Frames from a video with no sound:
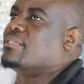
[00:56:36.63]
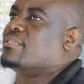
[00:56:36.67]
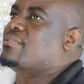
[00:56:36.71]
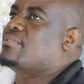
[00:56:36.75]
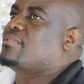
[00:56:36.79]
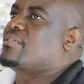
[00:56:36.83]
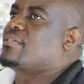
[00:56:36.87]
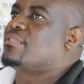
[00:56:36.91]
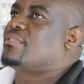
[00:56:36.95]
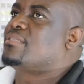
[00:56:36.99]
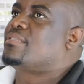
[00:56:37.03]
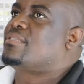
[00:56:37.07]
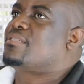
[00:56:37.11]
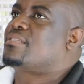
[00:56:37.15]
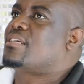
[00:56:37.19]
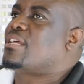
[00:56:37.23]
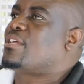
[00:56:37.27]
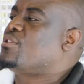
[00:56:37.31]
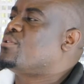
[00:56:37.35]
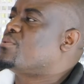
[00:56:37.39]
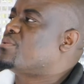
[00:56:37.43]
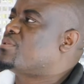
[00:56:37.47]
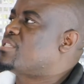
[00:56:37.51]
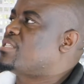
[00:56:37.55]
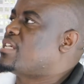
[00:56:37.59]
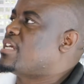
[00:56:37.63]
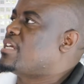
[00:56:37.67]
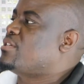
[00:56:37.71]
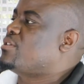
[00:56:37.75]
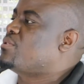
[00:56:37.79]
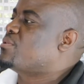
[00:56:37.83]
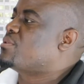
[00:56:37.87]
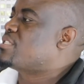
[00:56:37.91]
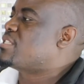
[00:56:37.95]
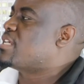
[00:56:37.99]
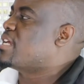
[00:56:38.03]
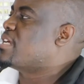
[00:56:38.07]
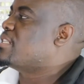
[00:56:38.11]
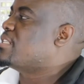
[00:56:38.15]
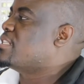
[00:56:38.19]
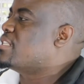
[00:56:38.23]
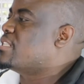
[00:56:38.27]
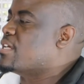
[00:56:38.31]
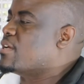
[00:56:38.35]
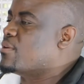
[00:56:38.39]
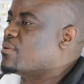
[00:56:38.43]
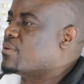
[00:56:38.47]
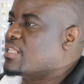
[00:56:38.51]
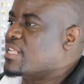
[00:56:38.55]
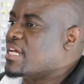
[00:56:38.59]
you send
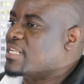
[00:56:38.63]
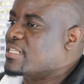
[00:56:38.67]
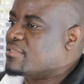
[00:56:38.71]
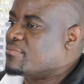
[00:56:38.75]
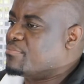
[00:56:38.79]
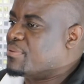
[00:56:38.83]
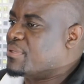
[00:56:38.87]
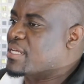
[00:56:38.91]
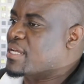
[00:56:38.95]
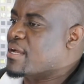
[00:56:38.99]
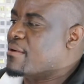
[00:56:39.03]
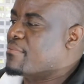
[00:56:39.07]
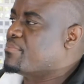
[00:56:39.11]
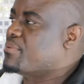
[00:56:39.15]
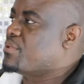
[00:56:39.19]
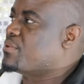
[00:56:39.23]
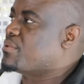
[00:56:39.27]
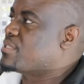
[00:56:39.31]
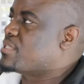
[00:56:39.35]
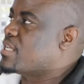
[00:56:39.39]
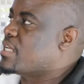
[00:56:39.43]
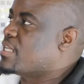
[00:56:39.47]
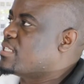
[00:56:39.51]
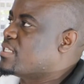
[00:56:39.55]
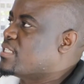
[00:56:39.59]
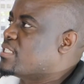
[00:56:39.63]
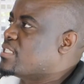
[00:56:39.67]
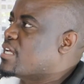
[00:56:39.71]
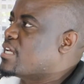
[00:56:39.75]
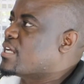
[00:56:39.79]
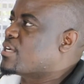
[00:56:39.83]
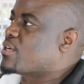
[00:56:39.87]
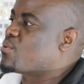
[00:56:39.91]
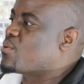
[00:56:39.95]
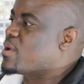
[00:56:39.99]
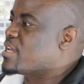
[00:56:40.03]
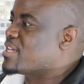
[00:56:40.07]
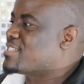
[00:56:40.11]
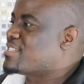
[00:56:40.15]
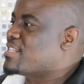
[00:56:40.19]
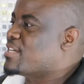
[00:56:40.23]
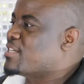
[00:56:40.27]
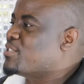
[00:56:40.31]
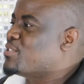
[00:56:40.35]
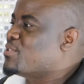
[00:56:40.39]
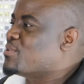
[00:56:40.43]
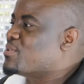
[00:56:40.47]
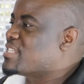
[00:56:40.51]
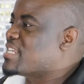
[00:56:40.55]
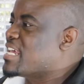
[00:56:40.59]
that pickup you send, the request
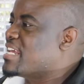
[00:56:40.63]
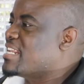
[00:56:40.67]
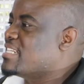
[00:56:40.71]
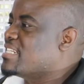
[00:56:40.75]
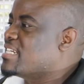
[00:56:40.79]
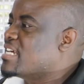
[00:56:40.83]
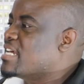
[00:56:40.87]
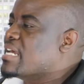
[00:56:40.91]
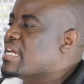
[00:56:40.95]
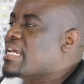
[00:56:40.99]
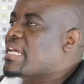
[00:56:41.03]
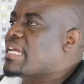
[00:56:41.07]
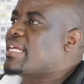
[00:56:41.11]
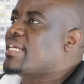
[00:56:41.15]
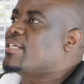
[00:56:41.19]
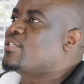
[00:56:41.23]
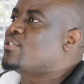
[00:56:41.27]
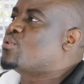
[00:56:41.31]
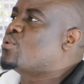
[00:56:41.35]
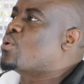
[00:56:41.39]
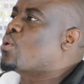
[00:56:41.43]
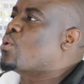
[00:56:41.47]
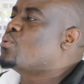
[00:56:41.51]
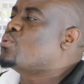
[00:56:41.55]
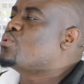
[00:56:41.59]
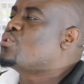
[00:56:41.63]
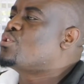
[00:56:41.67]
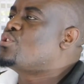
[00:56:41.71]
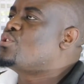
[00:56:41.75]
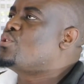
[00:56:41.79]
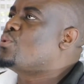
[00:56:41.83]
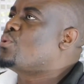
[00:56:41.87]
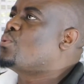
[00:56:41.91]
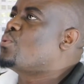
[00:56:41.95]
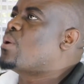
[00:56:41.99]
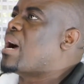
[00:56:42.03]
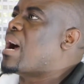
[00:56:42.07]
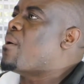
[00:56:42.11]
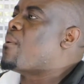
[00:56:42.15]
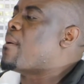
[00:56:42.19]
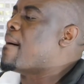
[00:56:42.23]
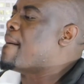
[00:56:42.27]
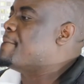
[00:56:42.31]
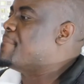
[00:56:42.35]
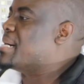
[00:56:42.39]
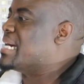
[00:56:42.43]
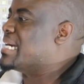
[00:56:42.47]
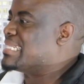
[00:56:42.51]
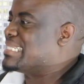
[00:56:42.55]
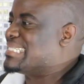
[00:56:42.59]
that you send, it goes through
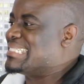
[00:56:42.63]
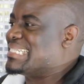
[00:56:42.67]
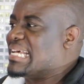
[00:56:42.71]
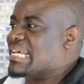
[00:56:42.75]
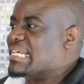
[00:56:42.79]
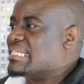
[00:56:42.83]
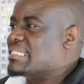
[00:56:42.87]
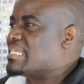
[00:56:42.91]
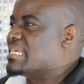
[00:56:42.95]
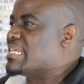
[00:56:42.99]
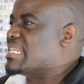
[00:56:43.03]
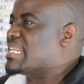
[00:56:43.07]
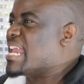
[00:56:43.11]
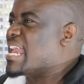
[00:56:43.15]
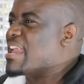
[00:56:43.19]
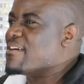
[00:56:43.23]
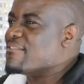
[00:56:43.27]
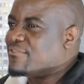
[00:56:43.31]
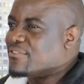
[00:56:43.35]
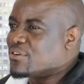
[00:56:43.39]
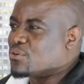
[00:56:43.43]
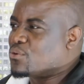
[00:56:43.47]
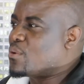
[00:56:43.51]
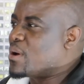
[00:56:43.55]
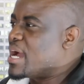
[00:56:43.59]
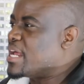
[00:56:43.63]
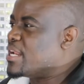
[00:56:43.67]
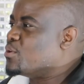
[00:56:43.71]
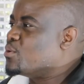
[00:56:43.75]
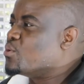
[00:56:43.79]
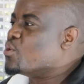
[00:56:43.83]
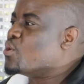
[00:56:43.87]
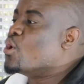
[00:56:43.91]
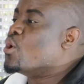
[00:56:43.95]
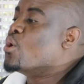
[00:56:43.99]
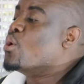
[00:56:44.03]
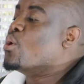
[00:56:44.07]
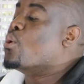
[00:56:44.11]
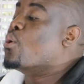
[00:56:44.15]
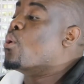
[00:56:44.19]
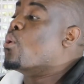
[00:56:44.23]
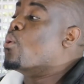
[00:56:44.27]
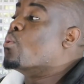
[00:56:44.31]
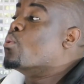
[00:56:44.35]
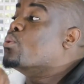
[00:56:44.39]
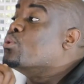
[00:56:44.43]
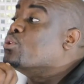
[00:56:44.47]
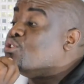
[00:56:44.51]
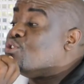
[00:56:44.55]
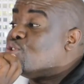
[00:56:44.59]
our partners and everyone
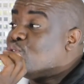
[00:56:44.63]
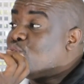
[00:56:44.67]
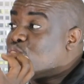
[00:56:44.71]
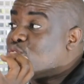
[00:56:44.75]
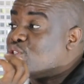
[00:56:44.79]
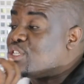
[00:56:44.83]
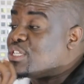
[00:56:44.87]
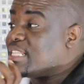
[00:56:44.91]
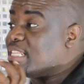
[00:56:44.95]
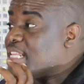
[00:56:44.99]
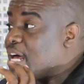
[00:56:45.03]
who is using.